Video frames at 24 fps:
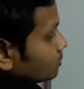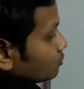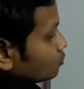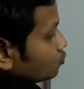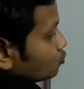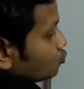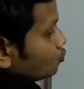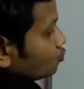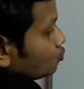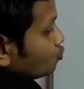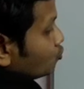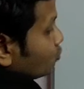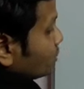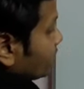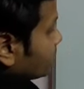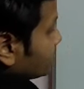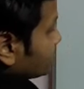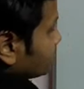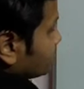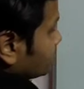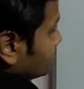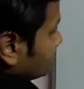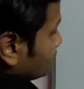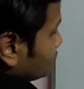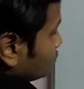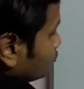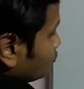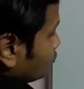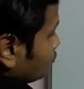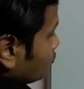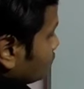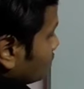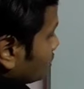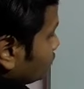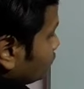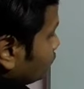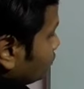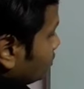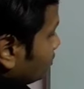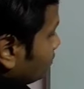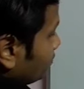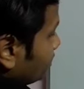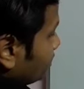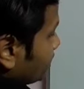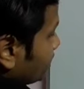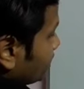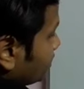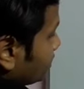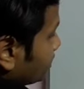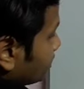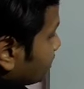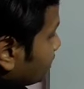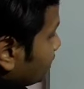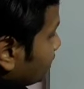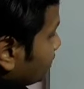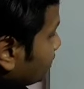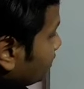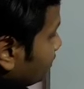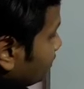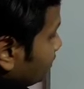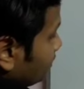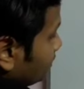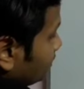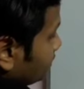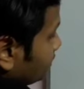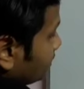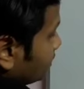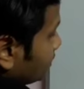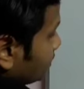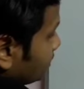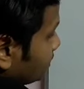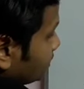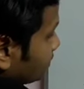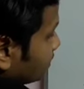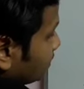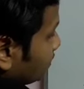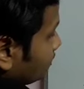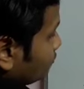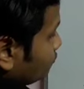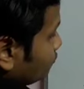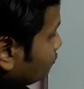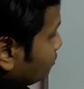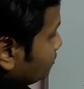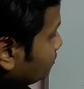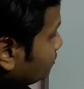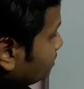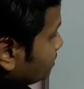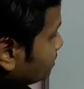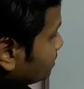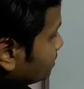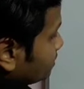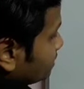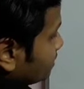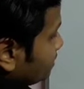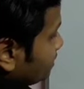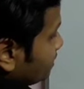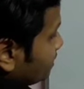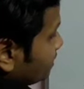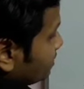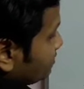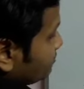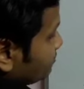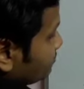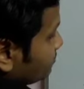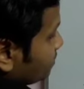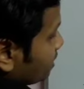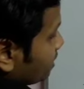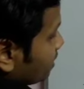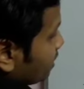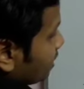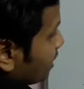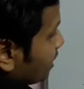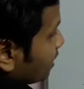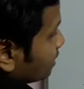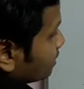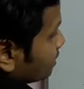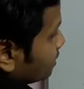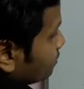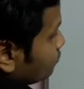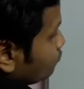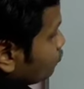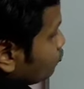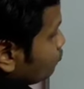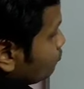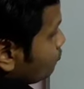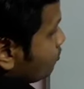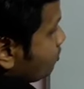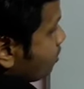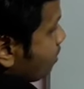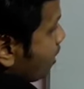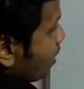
2 cancel. So what will be the result? The result will be gm by r cube